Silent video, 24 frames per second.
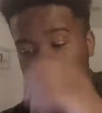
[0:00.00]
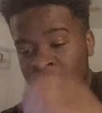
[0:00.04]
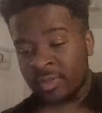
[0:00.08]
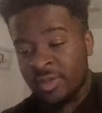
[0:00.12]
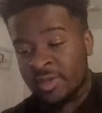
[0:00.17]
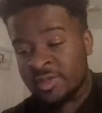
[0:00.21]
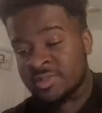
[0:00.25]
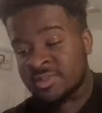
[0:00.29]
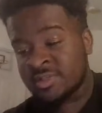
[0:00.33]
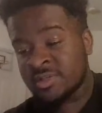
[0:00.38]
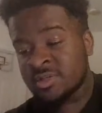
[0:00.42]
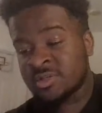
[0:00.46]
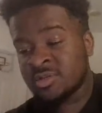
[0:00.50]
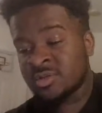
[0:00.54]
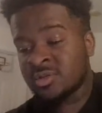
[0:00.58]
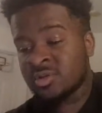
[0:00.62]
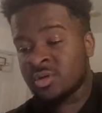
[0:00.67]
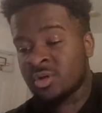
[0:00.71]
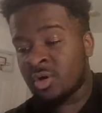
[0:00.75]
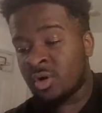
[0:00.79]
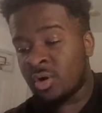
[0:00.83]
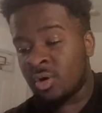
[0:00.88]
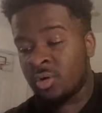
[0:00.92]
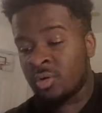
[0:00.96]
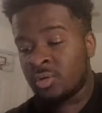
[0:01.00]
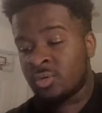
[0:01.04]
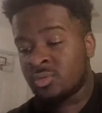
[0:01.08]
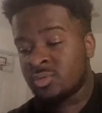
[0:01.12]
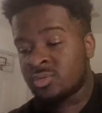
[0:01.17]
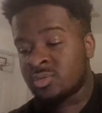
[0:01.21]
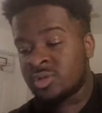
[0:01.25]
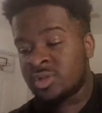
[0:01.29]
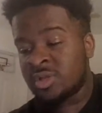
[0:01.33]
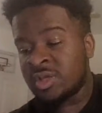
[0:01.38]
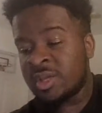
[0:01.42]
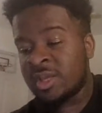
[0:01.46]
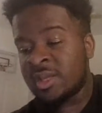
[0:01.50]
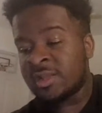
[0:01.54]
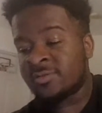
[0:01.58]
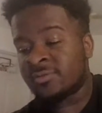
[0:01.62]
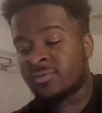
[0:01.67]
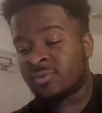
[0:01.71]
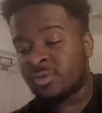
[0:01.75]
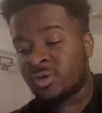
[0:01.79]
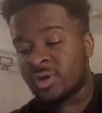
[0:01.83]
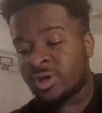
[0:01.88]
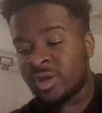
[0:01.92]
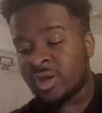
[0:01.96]
"They censored their own need
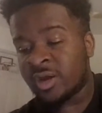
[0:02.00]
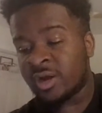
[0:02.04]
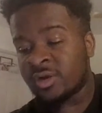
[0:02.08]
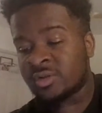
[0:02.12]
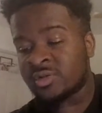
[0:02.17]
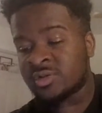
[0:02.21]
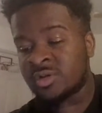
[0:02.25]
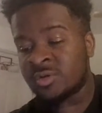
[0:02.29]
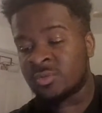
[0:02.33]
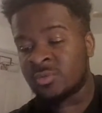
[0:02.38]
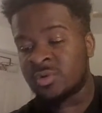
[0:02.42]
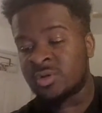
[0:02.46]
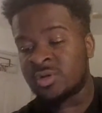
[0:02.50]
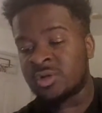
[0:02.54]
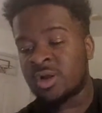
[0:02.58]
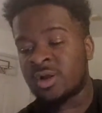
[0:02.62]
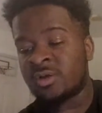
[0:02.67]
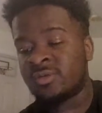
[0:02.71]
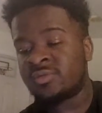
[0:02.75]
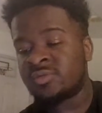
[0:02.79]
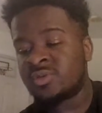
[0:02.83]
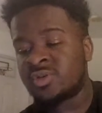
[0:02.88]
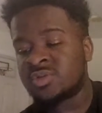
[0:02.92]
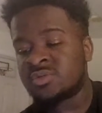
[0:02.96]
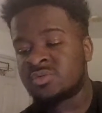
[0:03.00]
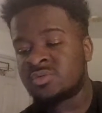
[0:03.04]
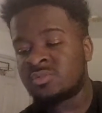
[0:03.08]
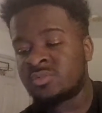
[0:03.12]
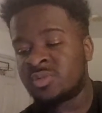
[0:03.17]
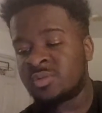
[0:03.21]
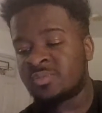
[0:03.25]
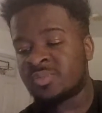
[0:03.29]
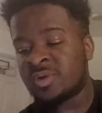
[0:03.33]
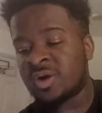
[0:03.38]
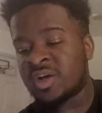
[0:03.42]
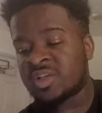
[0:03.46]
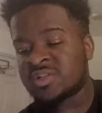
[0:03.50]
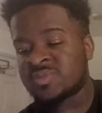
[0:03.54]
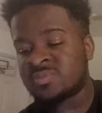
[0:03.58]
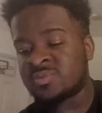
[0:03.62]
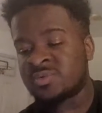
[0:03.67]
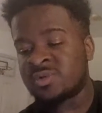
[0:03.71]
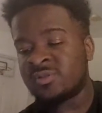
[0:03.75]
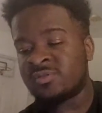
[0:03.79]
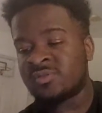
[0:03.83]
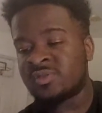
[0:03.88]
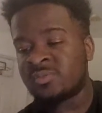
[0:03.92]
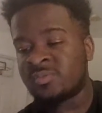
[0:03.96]
for a character when none of this would be
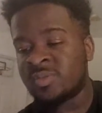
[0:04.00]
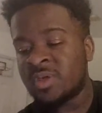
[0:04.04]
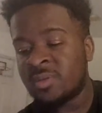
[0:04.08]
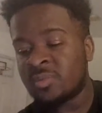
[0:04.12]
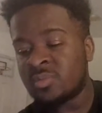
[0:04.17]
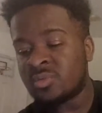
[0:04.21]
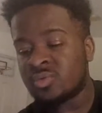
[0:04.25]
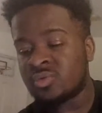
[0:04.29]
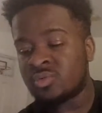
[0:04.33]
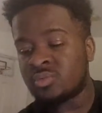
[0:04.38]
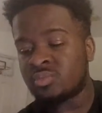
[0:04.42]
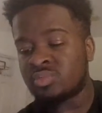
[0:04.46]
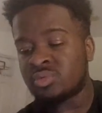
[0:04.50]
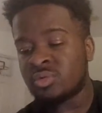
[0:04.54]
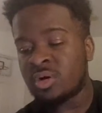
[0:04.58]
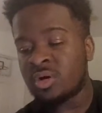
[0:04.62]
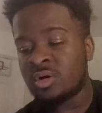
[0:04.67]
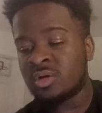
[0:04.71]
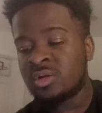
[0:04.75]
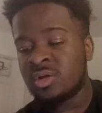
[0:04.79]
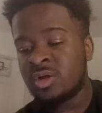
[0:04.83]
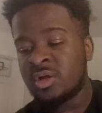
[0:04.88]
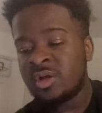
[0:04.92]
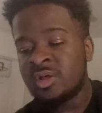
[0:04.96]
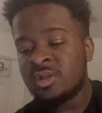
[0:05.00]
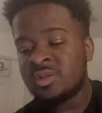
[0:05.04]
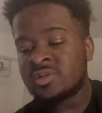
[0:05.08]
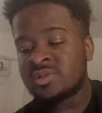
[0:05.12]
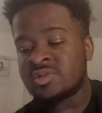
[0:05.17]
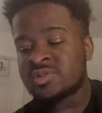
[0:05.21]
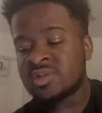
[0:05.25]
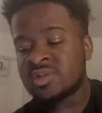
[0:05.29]
possible if the people who brought this